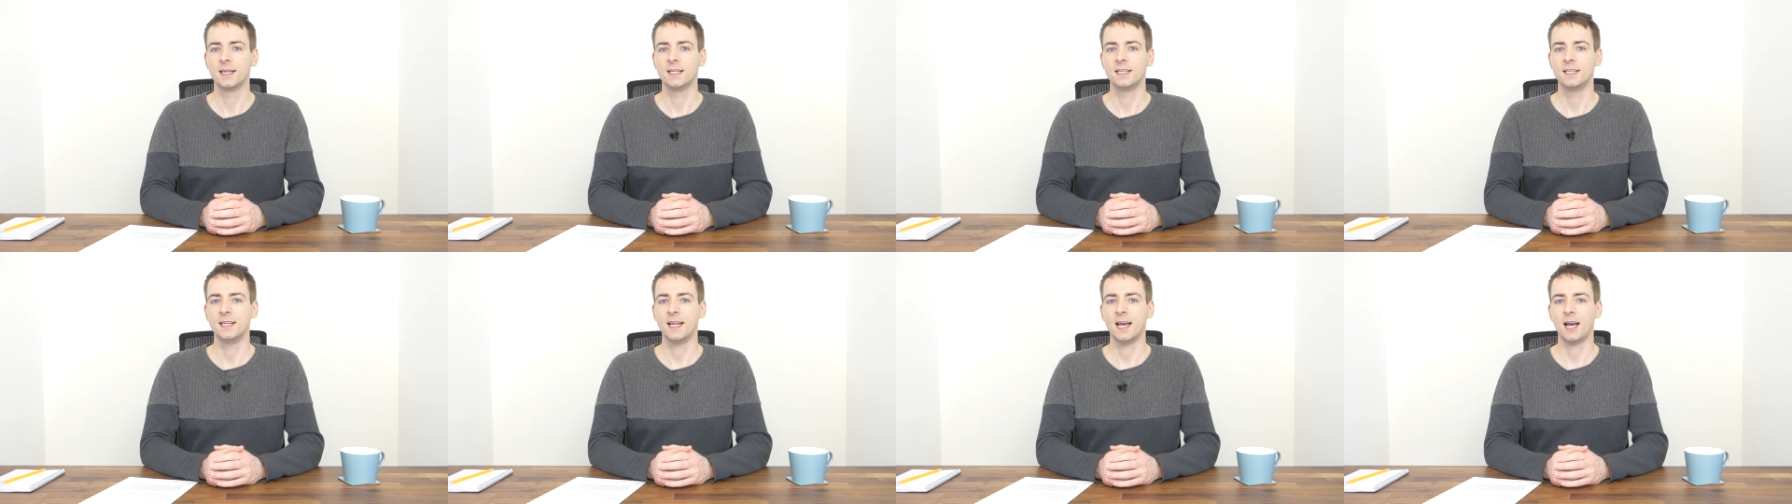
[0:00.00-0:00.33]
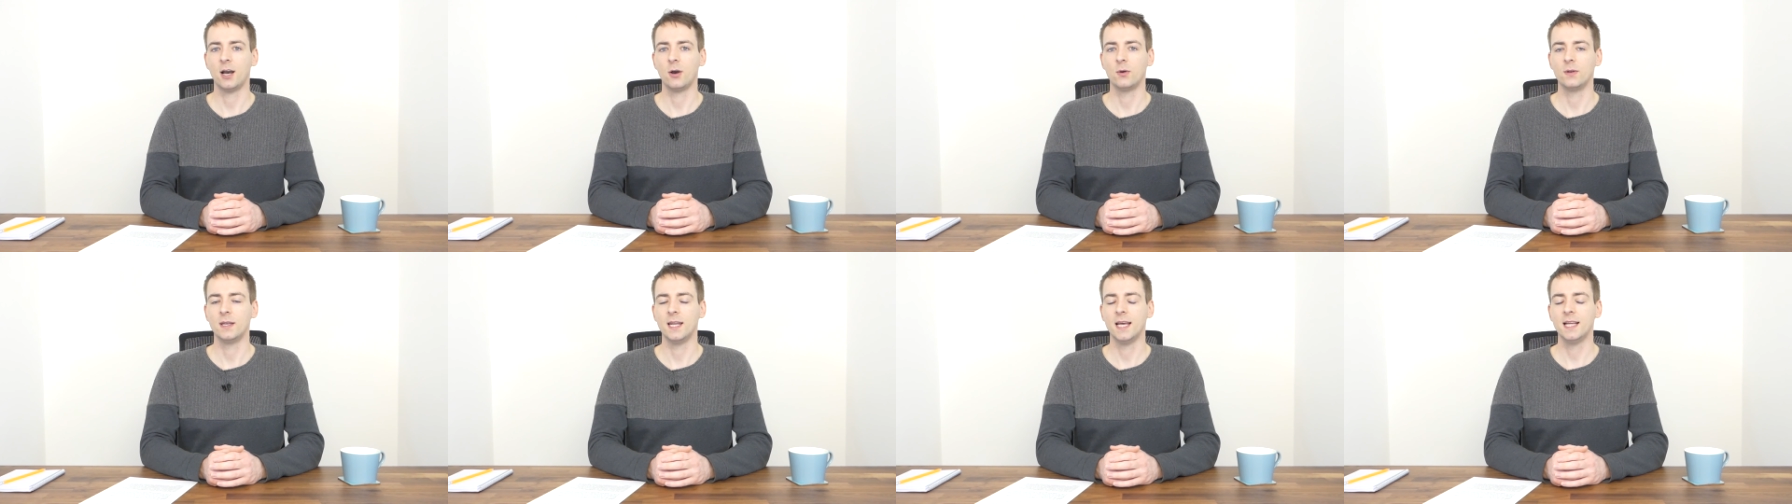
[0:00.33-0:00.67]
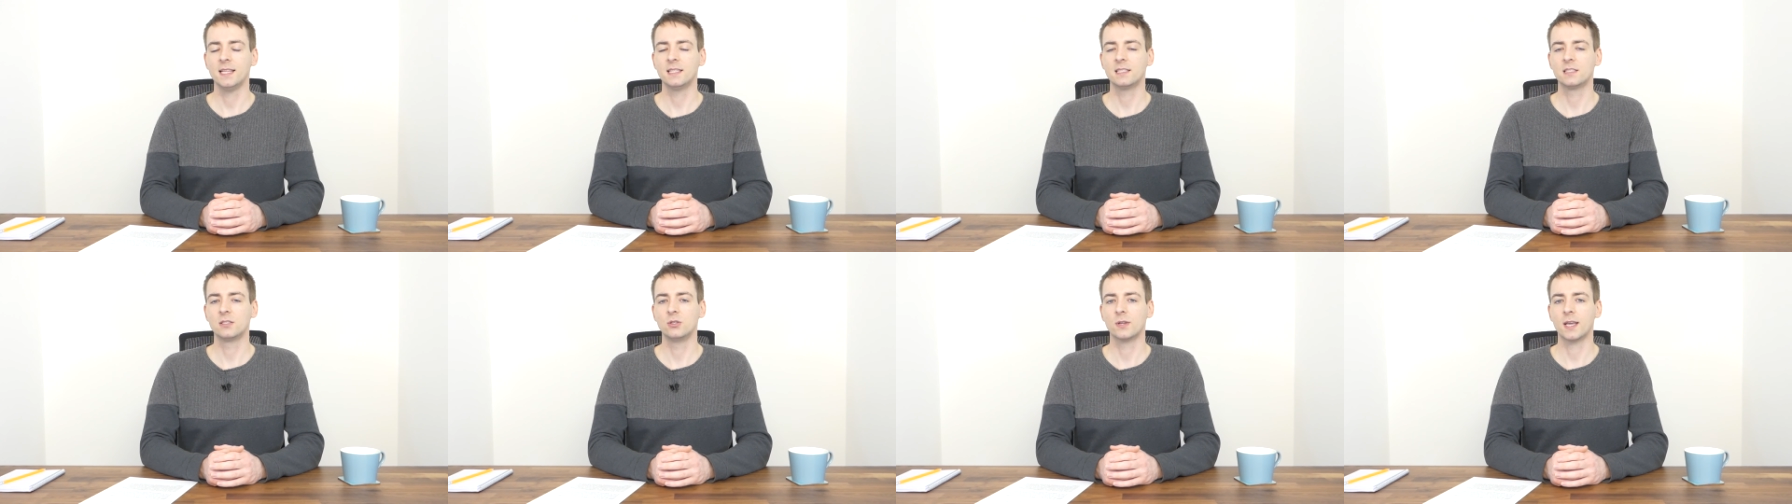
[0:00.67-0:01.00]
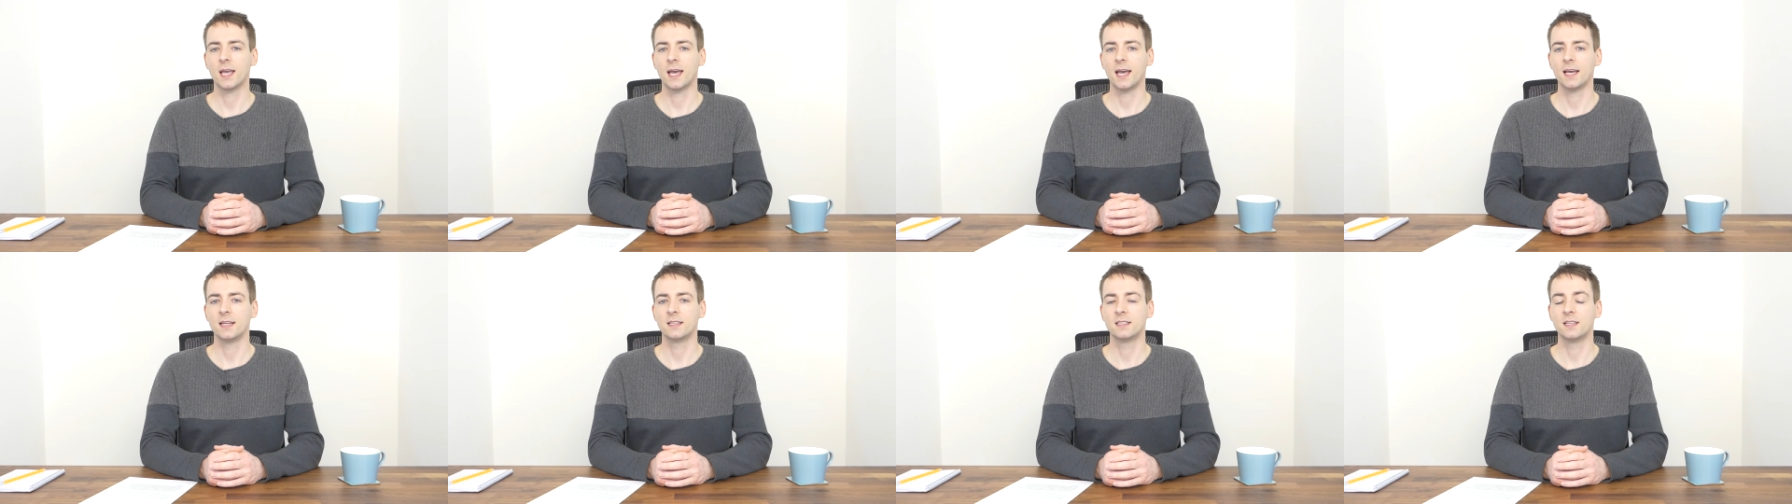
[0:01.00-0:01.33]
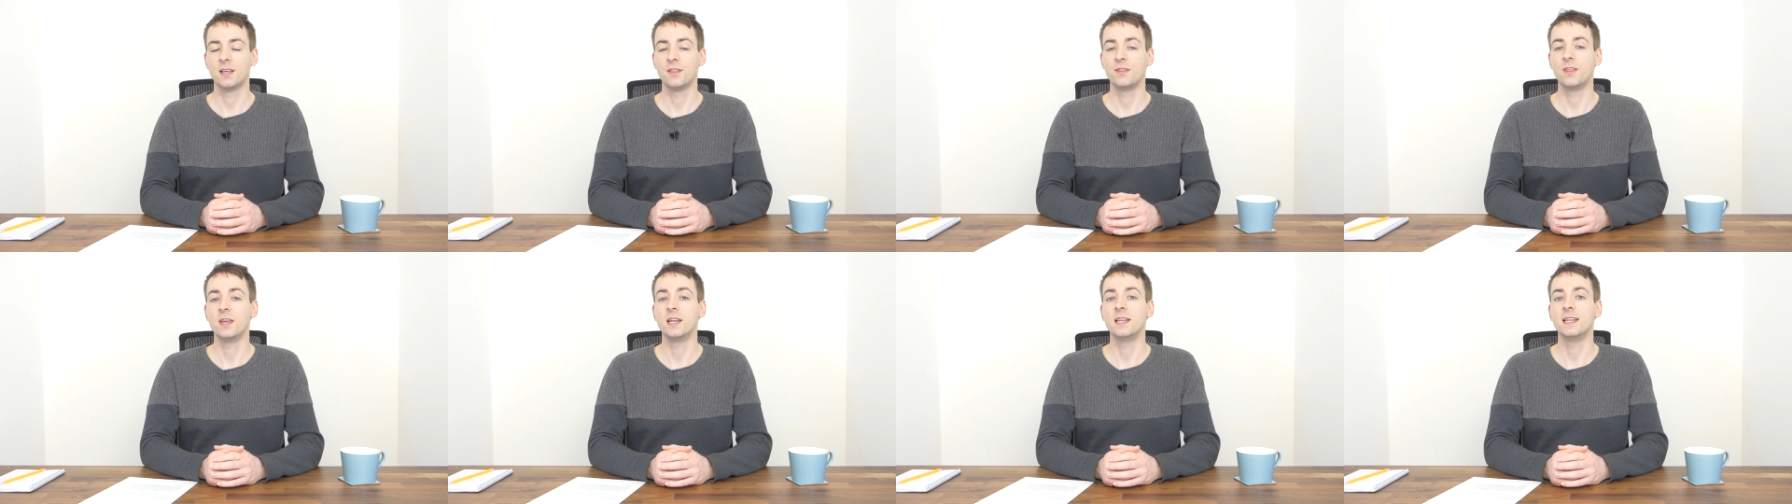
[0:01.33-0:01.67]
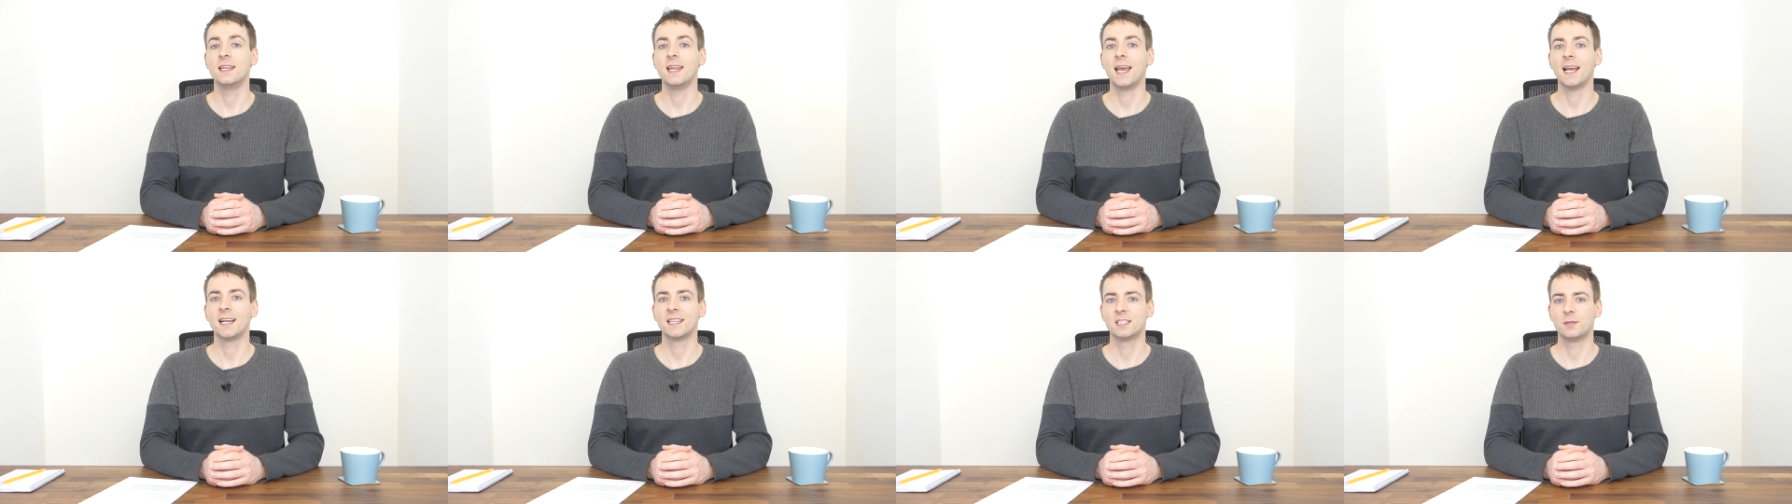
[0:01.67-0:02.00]
Now let's look at the
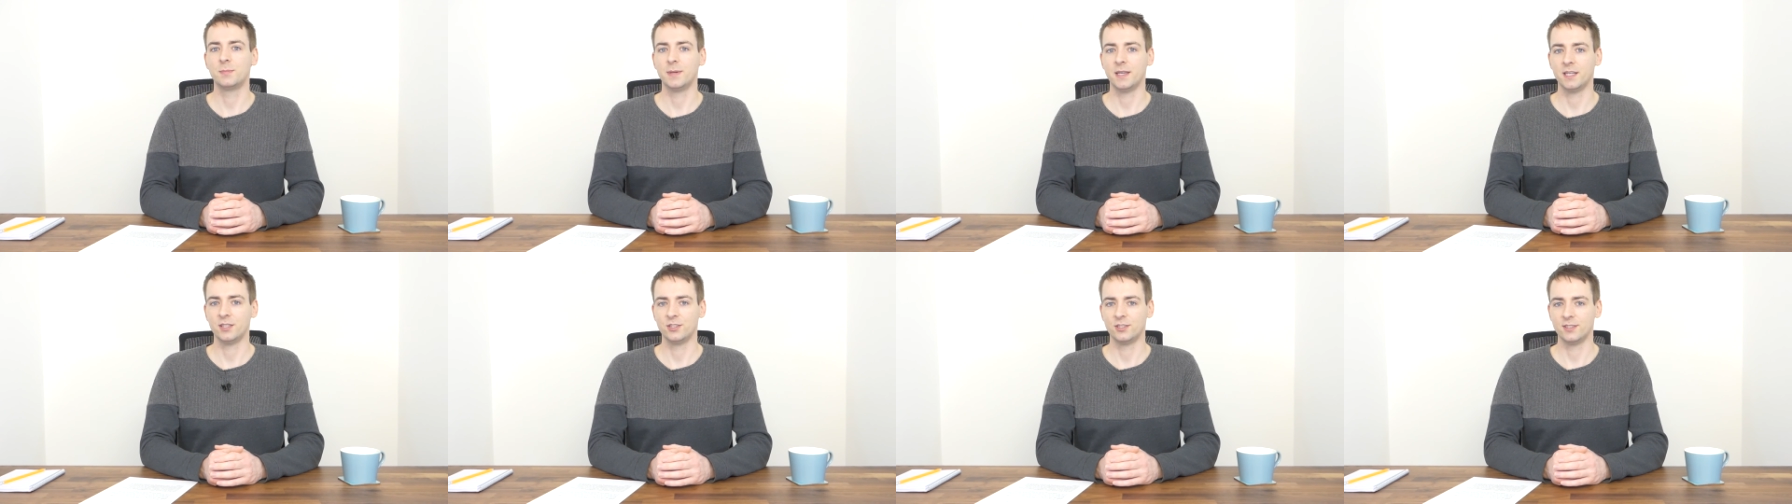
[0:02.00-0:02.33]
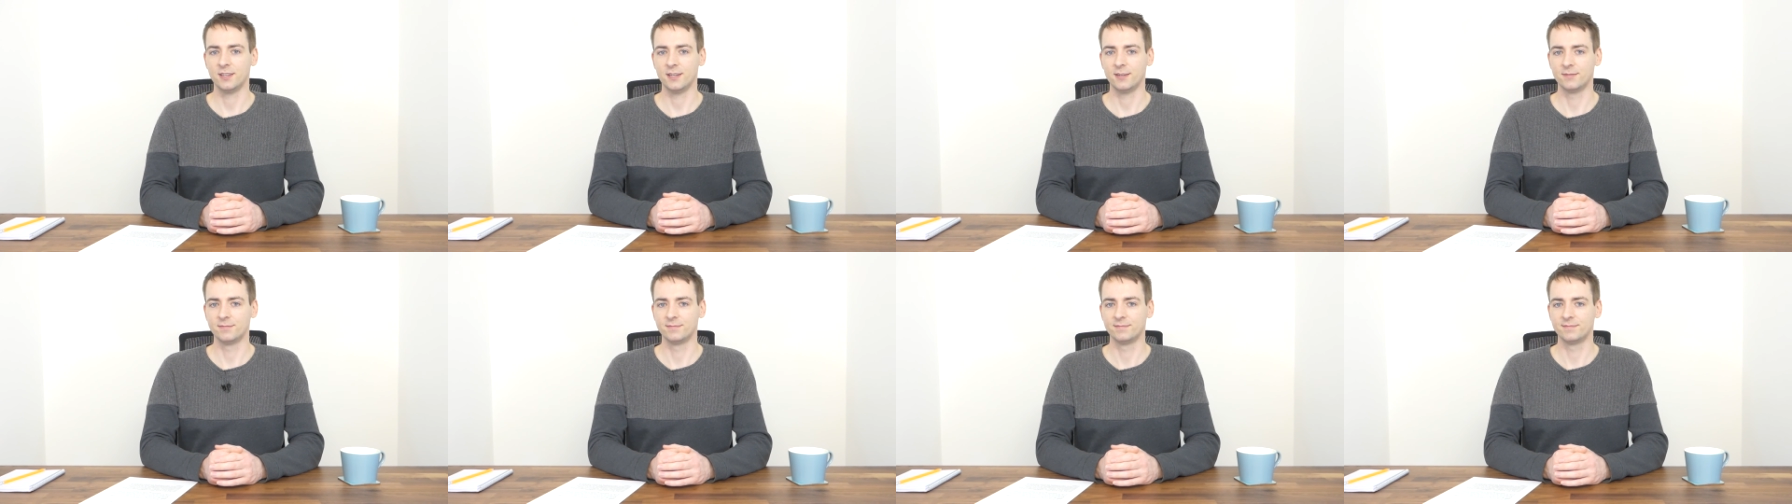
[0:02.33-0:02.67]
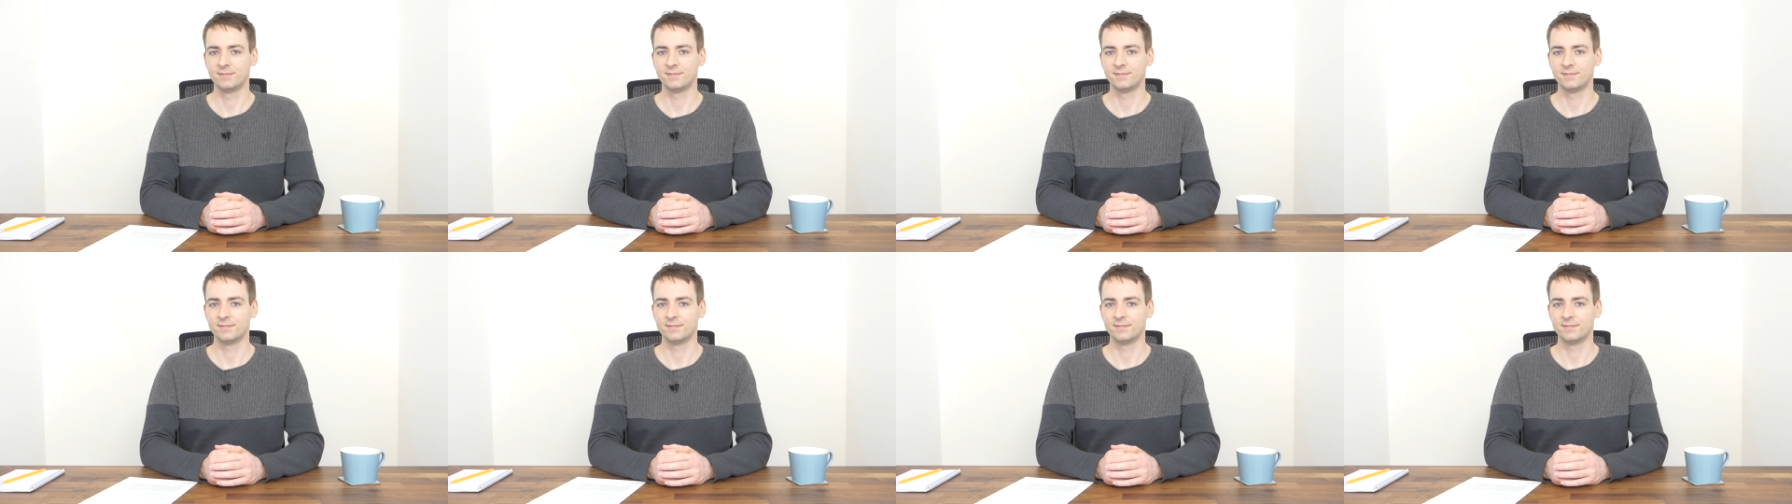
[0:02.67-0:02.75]
next picture.